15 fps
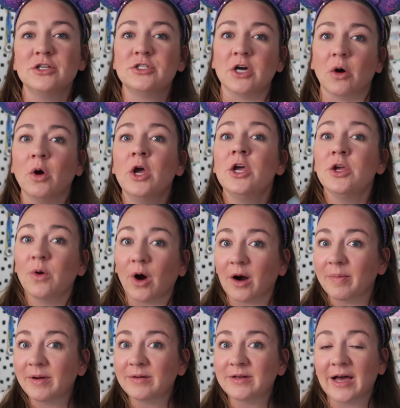So you
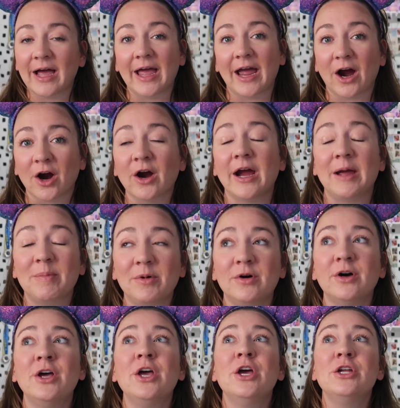are
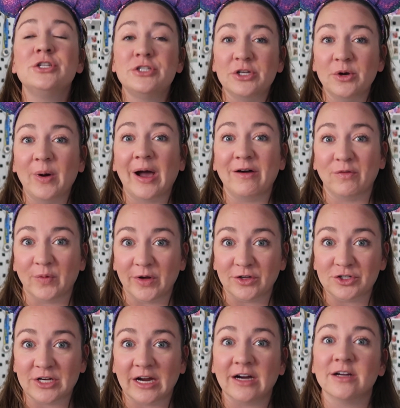able to have
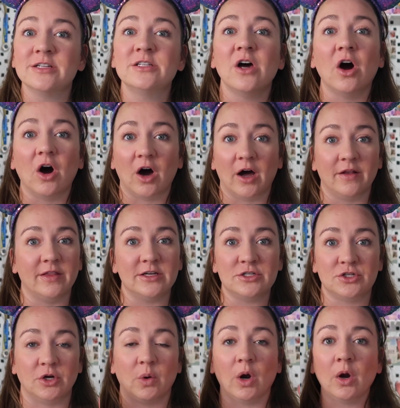wheelchairs on this
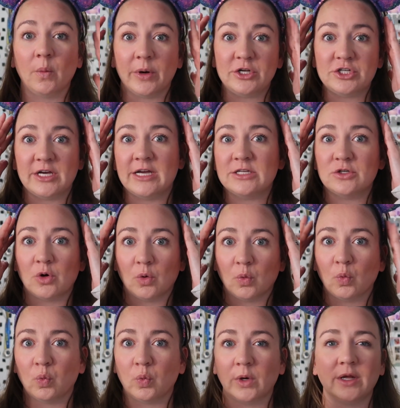tour, which is
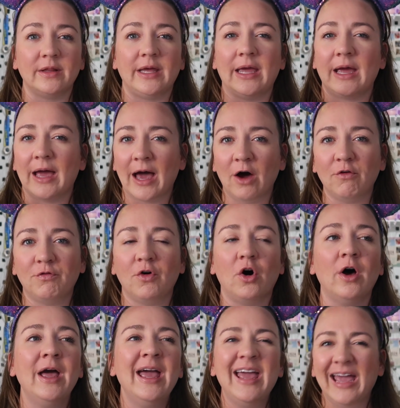really
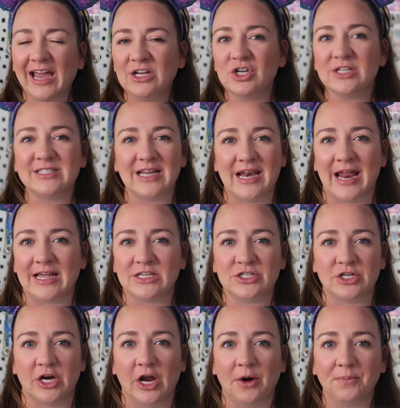helpful and just nice
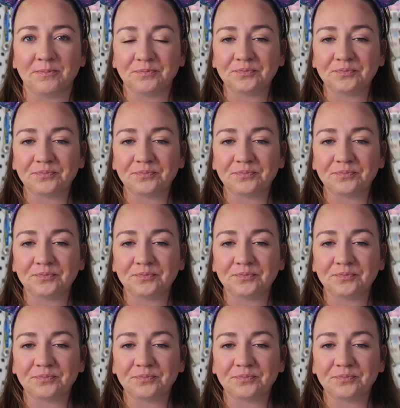to know.